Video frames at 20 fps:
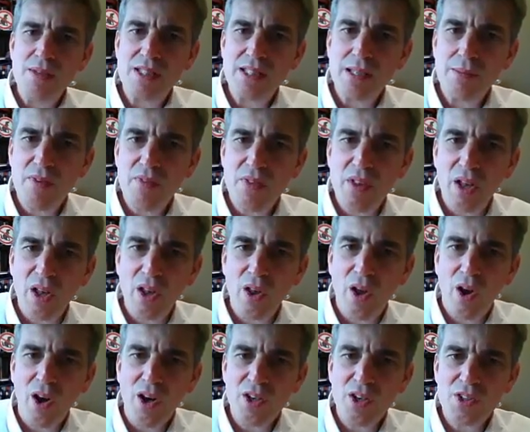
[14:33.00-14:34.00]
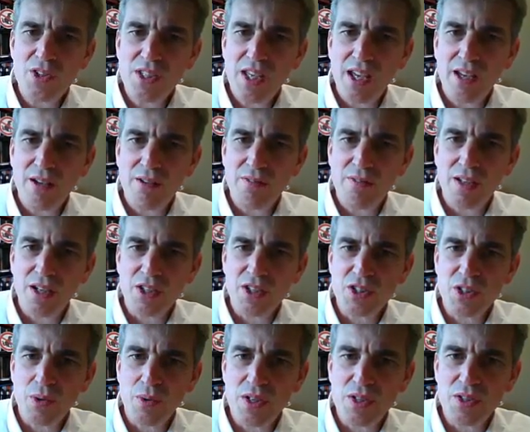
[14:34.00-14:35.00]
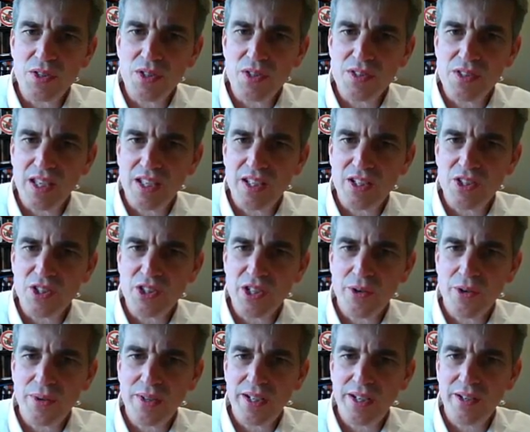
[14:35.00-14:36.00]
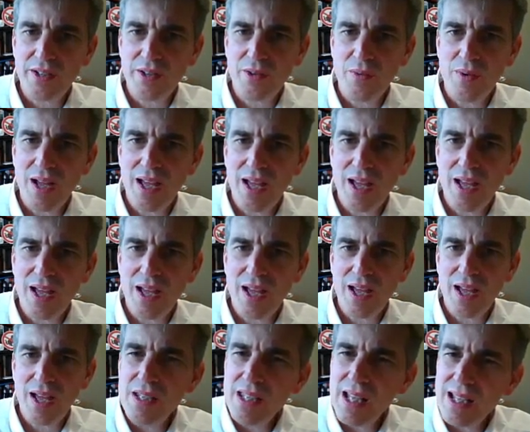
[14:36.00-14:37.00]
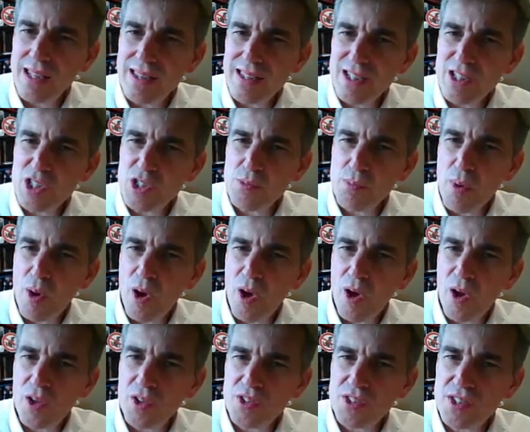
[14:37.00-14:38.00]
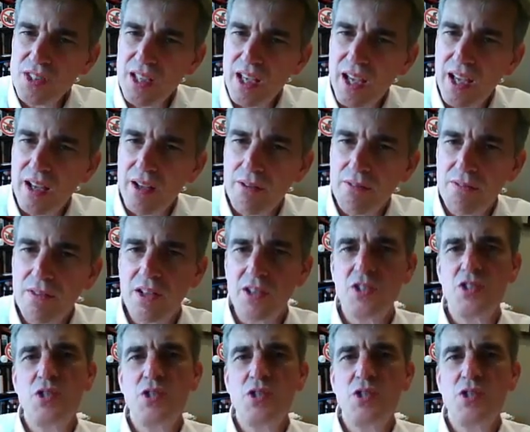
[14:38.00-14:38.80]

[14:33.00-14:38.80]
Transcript: maybe some of the large-scale fluctuations like you're showing here in red, but not the small-scale